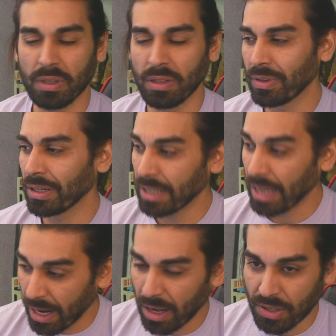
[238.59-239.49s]
Even in
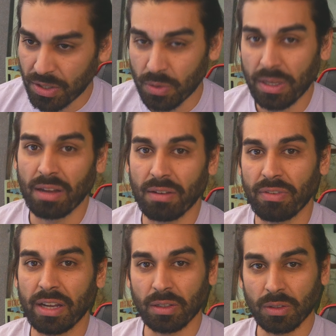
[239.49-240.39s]
chaos, you can
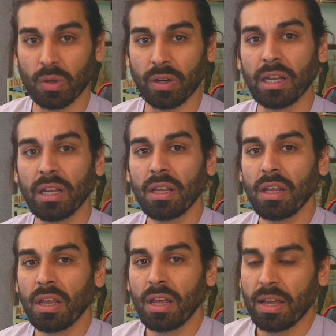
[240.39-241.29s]
find glory
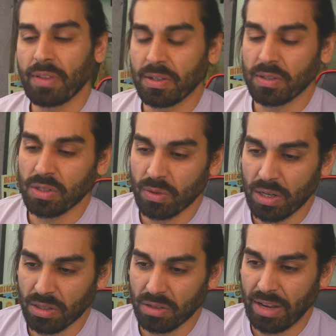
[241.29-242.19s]
in that
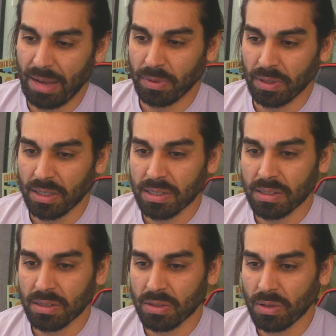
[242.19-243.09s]
situation of happiness. So,